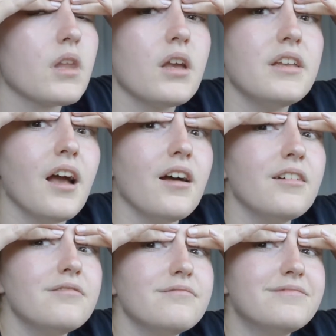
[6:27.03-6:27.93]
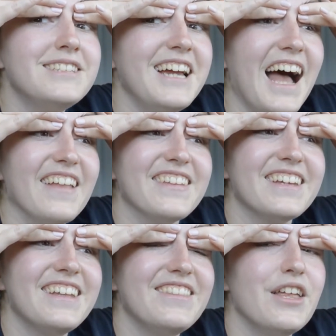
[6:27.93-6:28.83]
Yeah. And
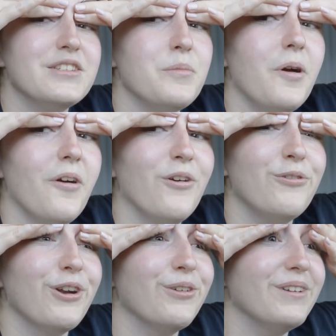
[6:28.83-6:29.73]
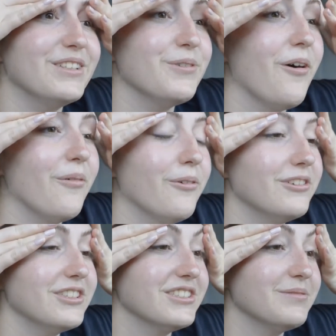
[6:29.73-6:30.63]
there's a mirror in front of me as well. I'm not
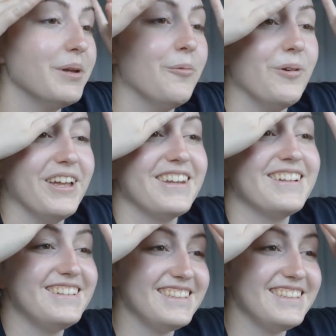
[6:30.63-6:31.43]
just being weird.